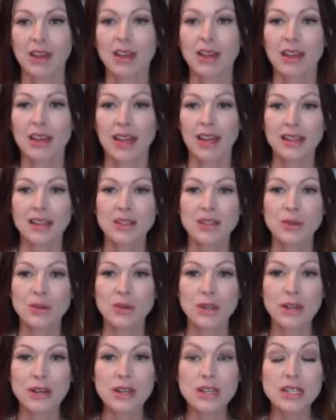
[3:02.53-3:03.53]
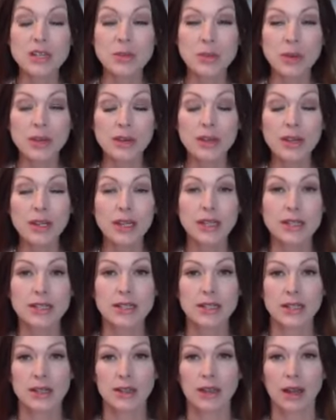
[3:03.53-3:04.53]
Okay, so we're
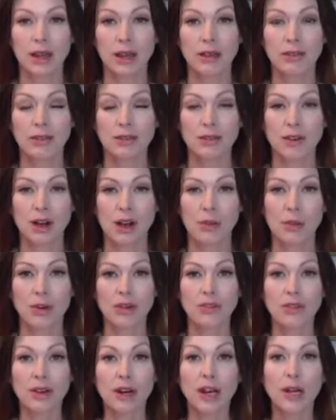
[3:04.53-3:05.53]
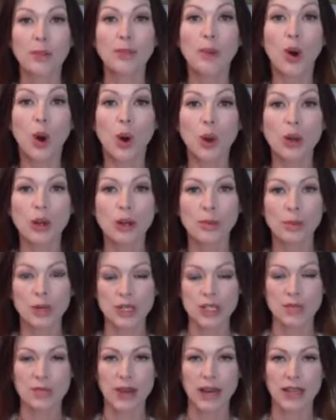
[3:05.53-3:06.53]
experiencing life from a very polar
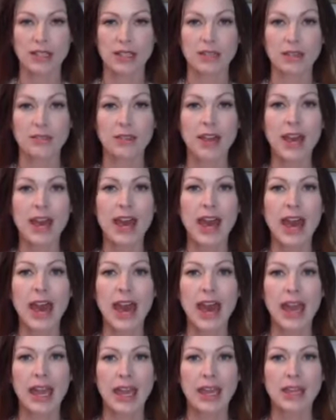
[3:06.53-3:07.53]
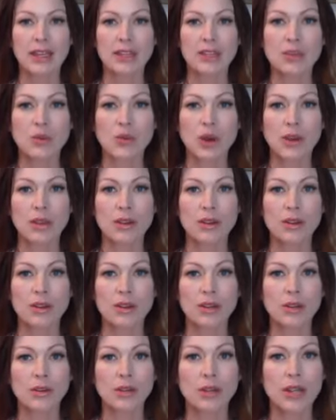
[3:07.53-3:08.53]
perspective. And whether
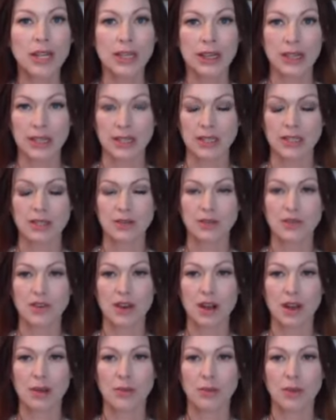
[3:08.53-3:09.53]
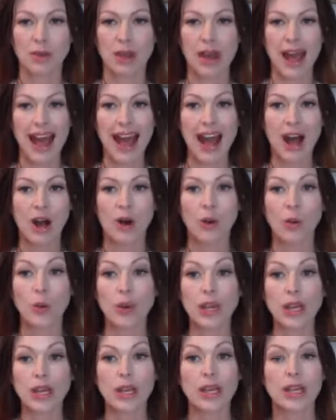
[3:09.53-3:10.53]
you look at this from how
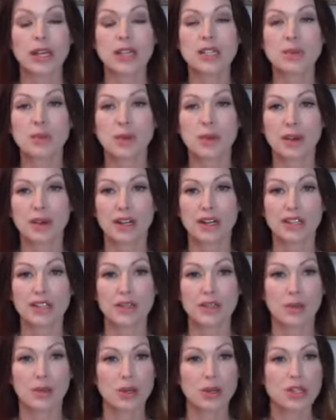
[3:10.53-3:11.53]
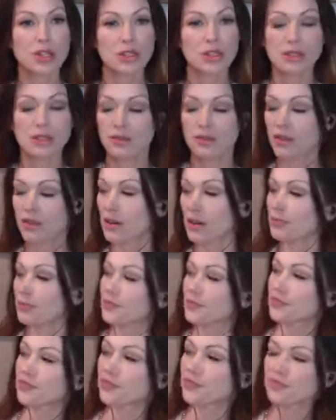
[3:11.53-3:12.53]
we experience emotions, from
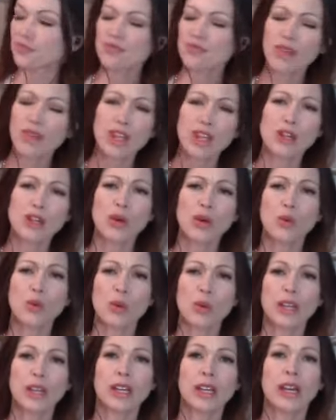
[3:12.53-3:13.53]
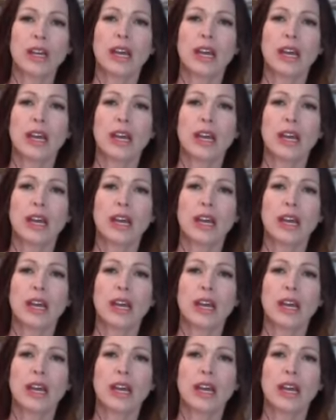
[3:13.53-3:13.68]
you don't really